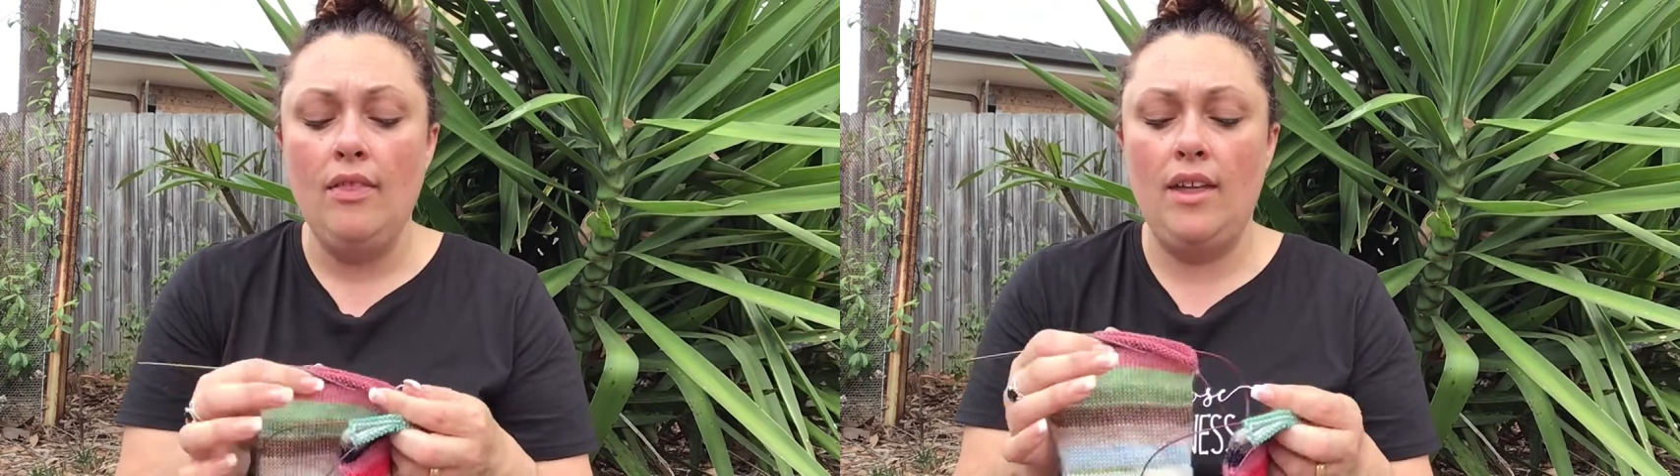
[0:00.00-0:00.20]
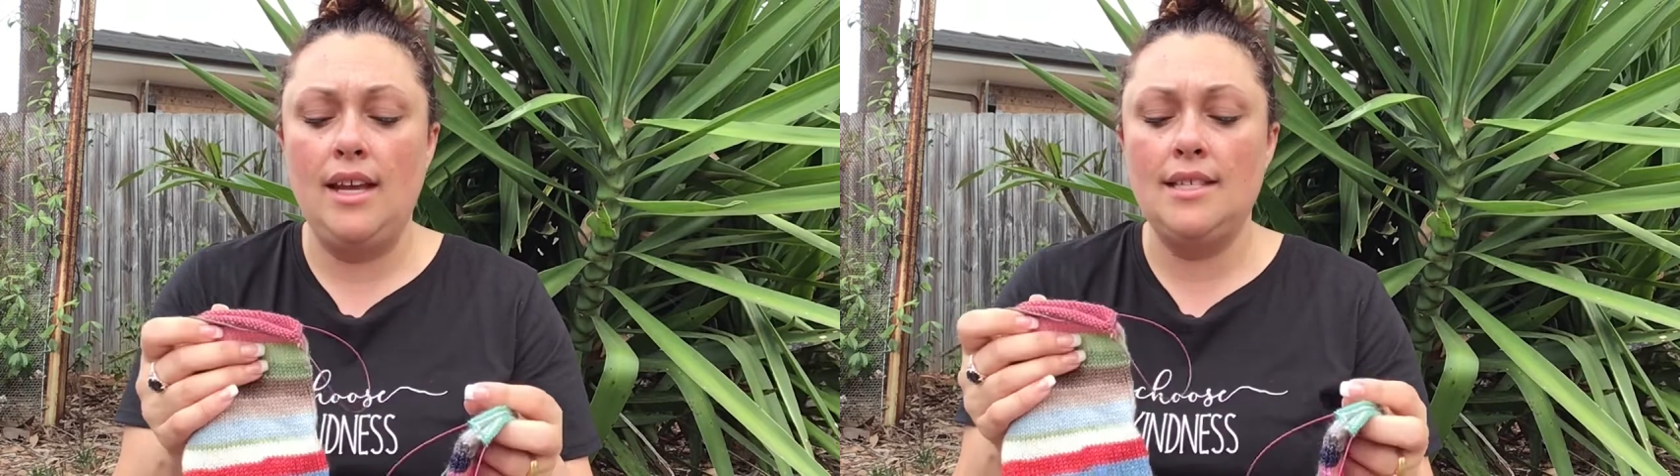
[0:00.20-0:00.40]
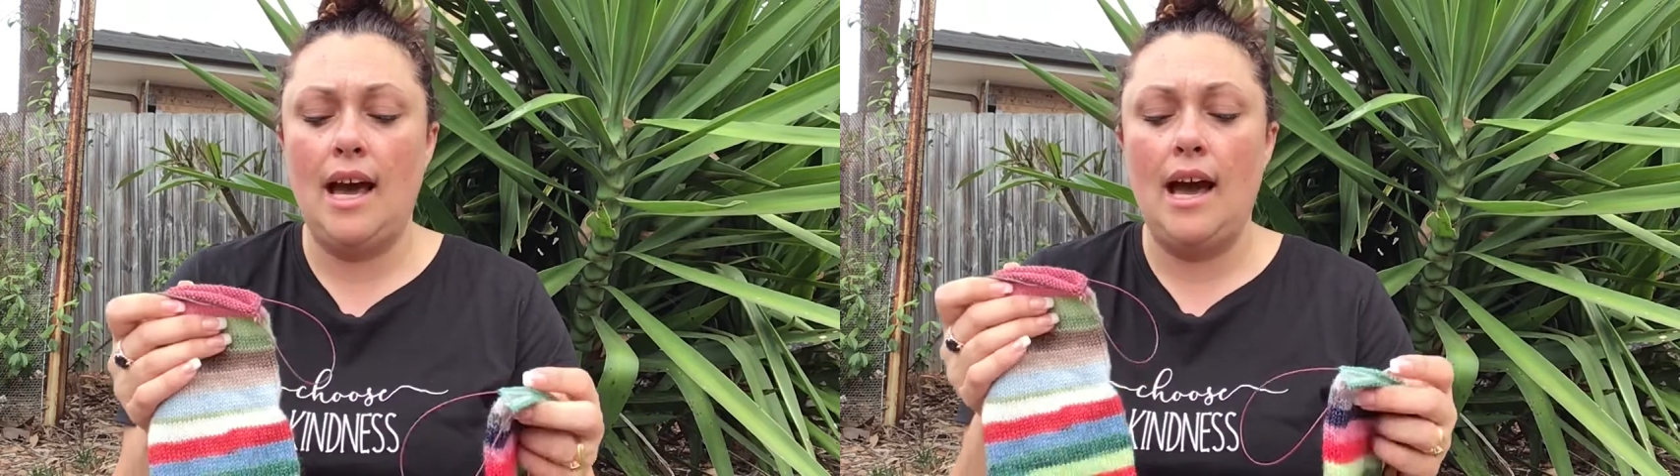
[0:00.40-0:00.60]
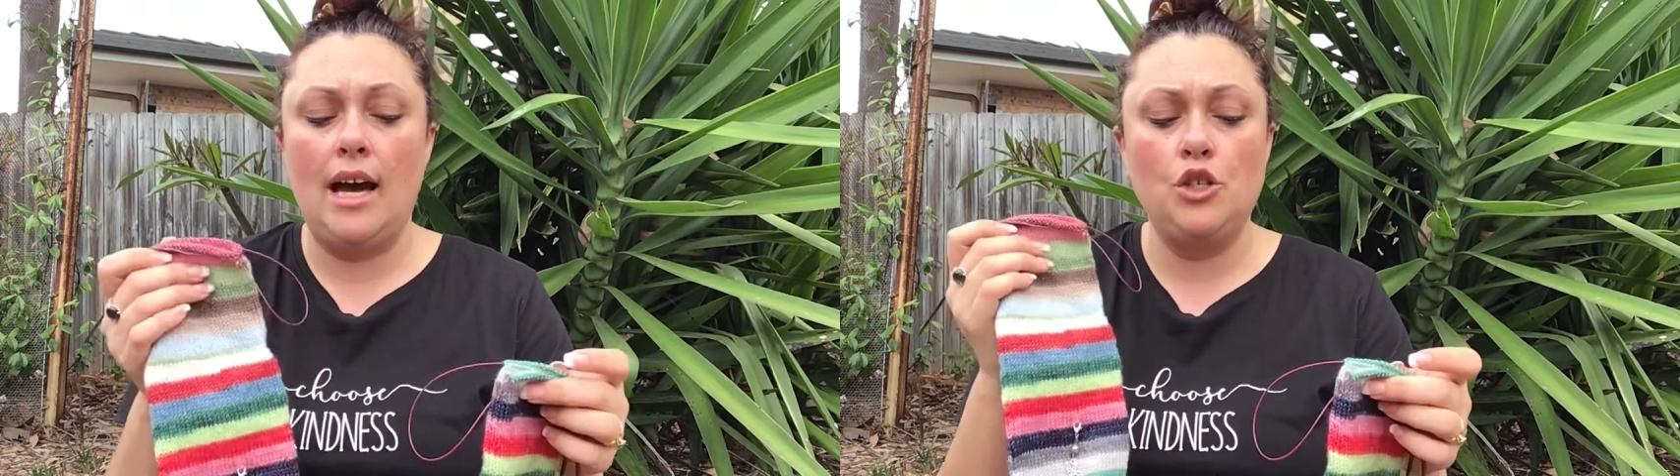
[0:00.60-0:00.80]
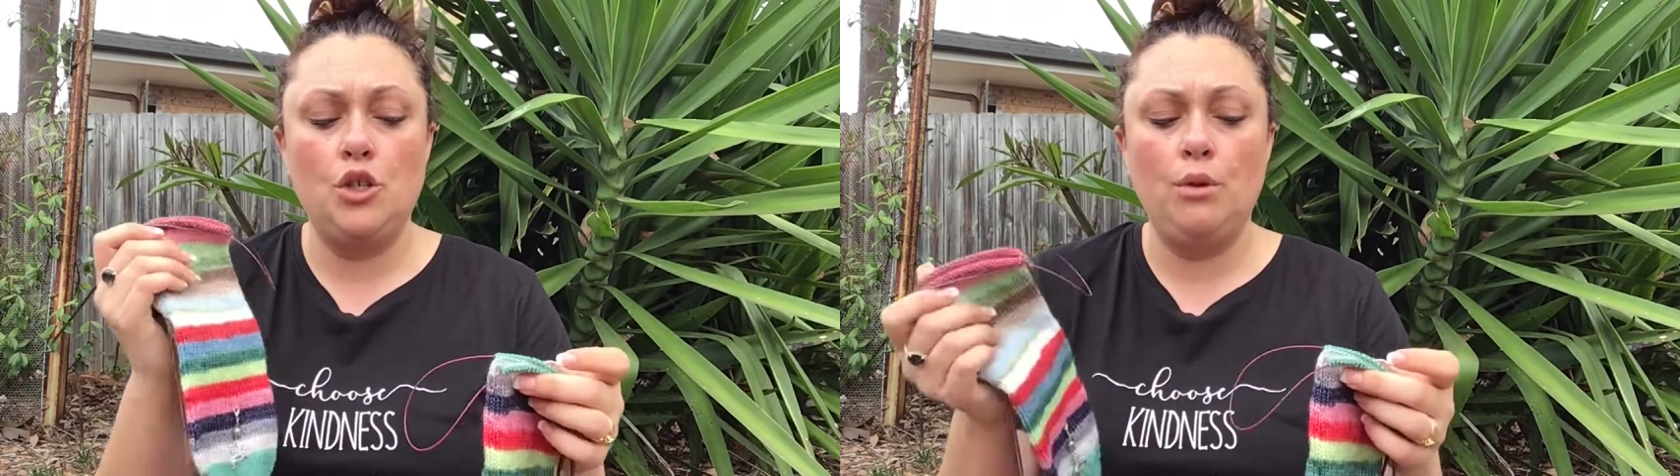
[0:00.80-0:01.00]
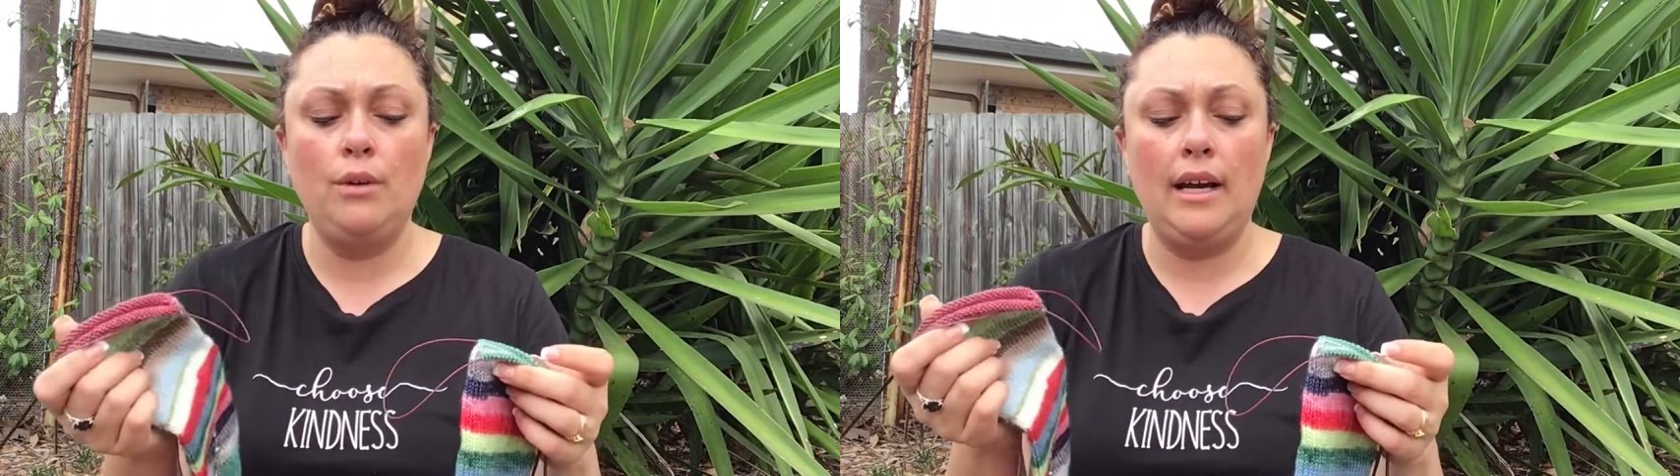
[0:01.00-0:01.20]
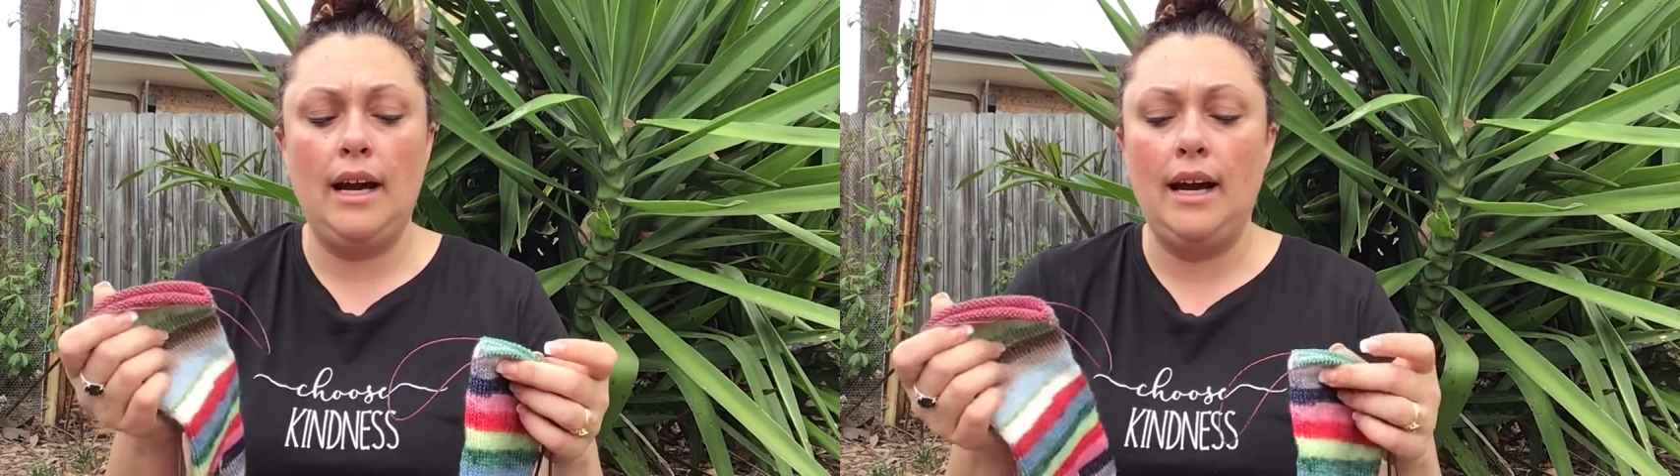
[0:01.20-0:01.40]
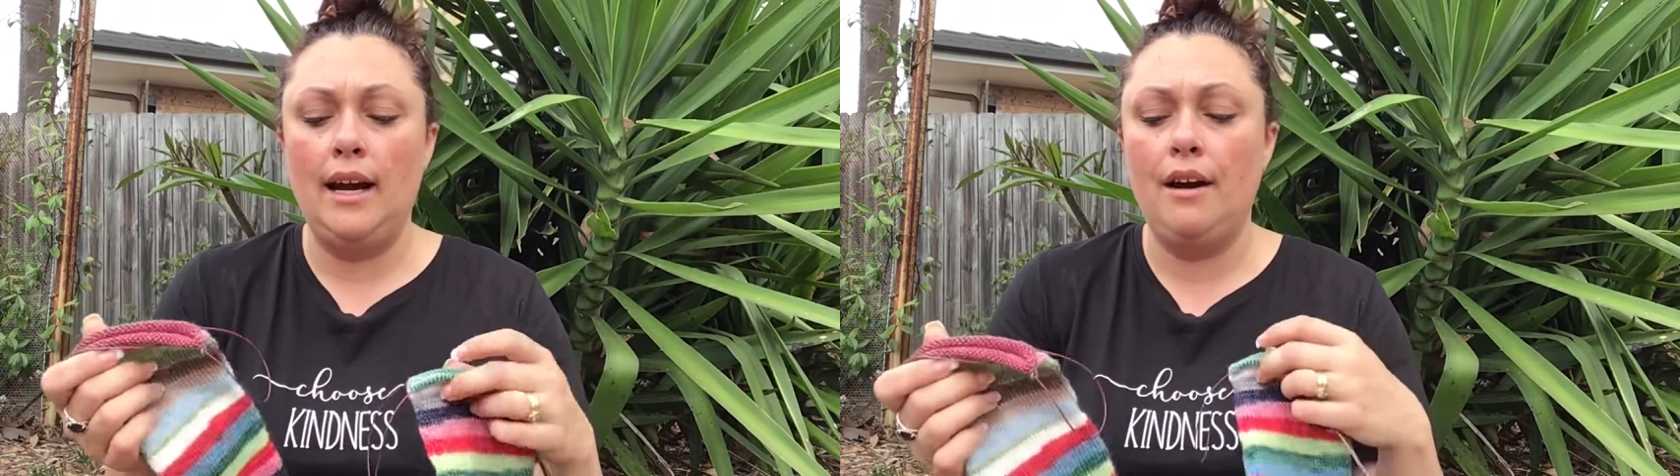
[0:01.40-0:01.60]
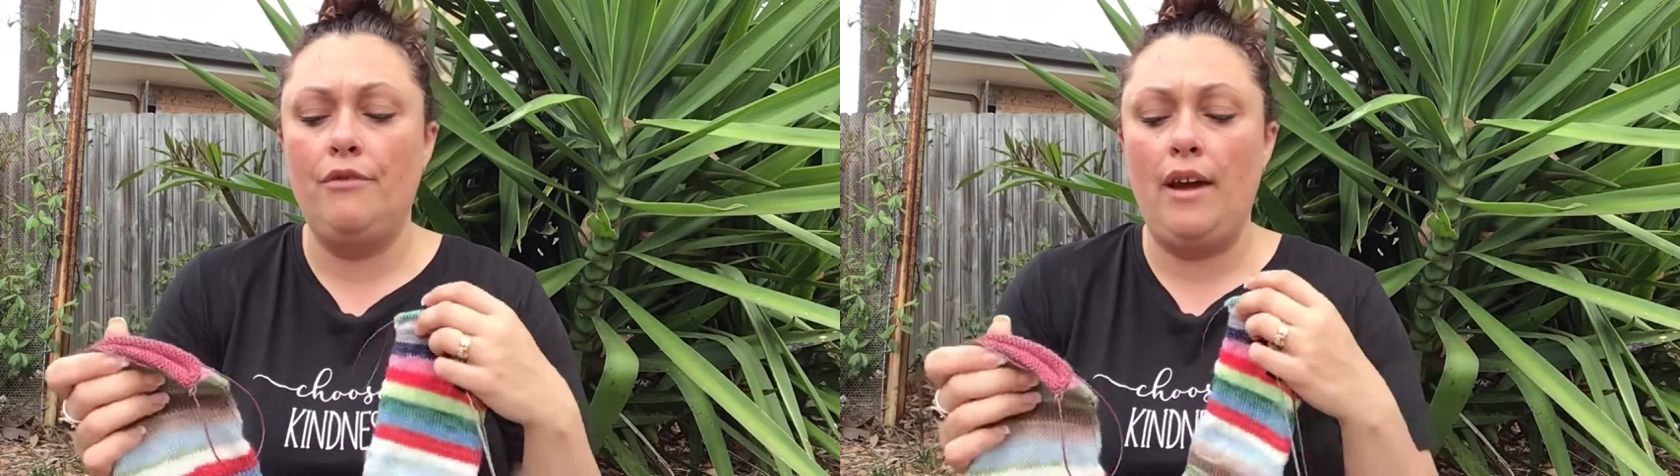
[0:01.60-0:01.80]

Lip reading: These are a 2.5,